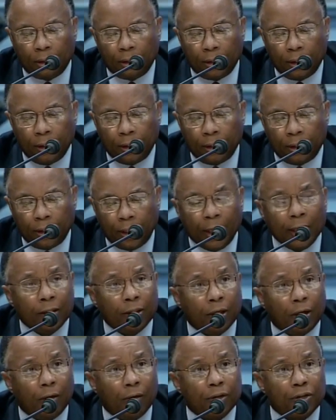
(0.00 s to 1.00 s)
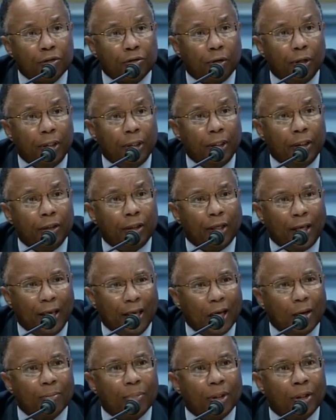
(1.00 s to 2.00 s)
in a terrorist training
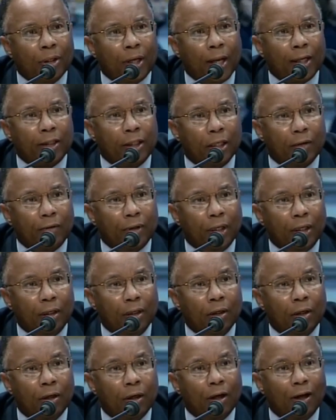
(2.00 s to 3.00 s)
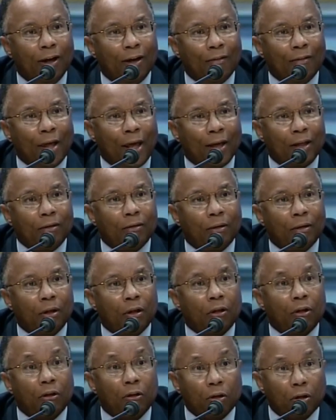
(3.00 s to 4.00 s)
camp and an activity, that
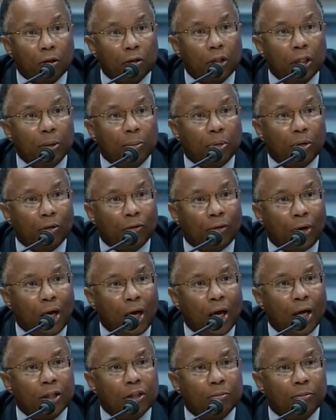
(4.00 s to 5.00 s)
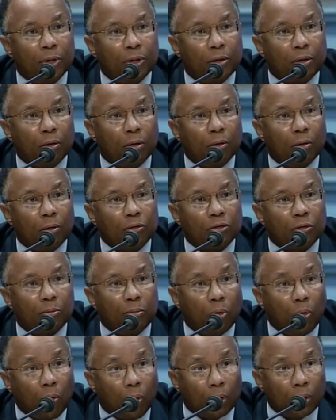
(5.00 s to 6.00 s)
clearly provides material
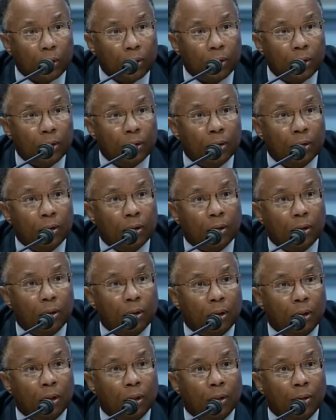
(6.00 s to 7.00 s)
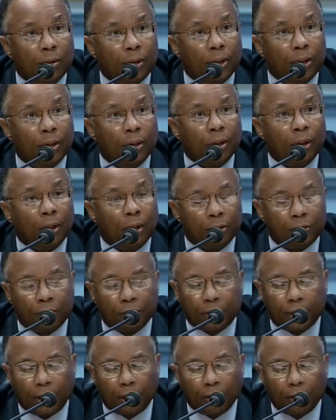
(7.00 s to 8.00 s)
support
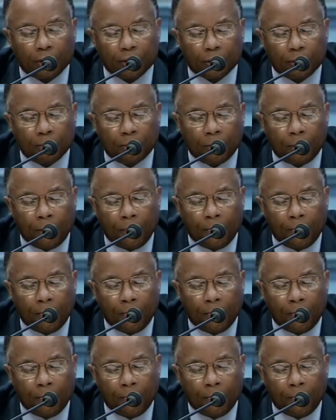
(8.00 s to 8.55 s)
to terrorism.